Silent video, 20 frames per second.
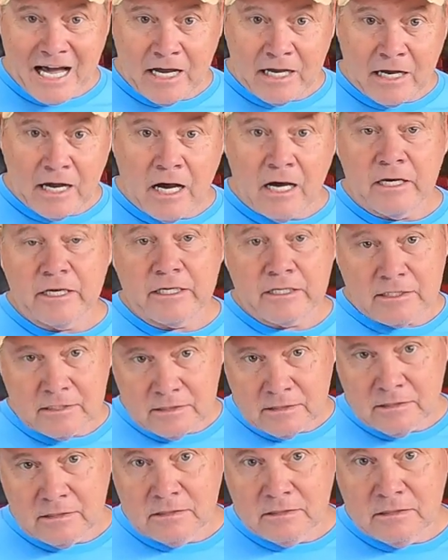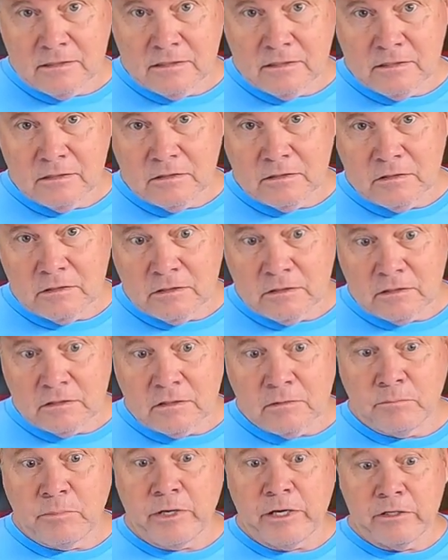Ionic
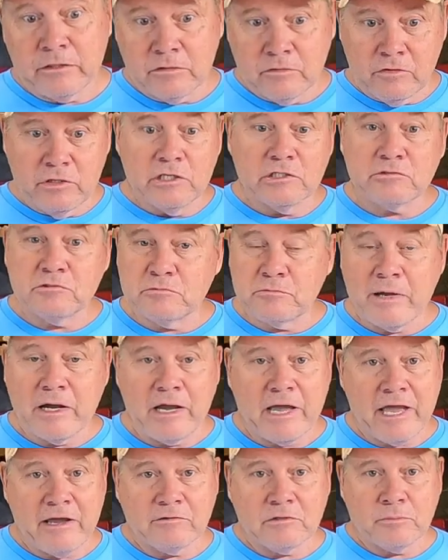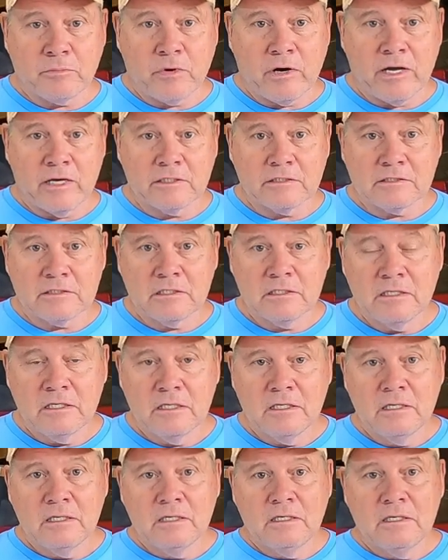compared to this, it's about half the price.
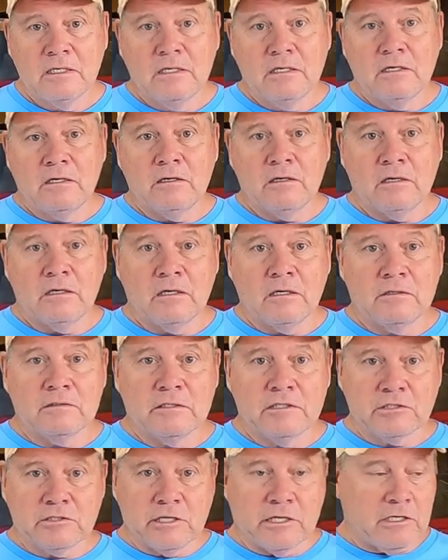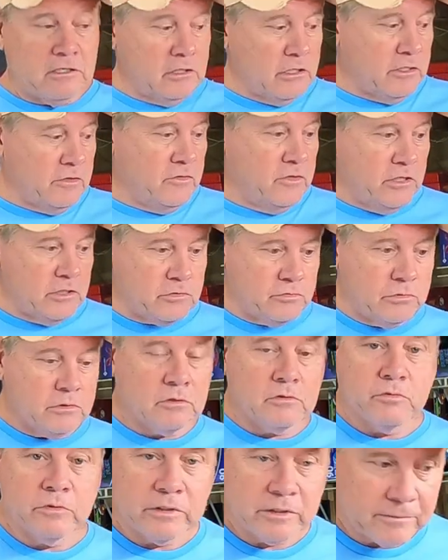Uh, let's take a look at this
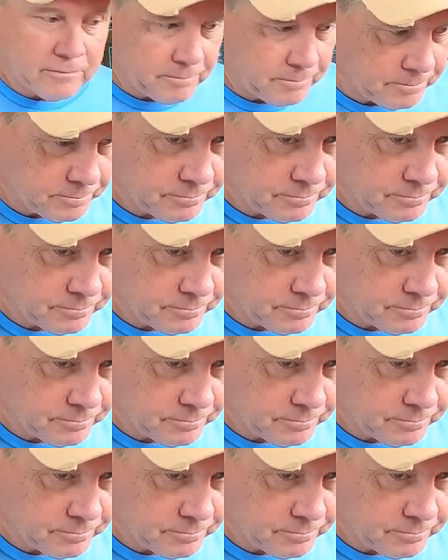real quick.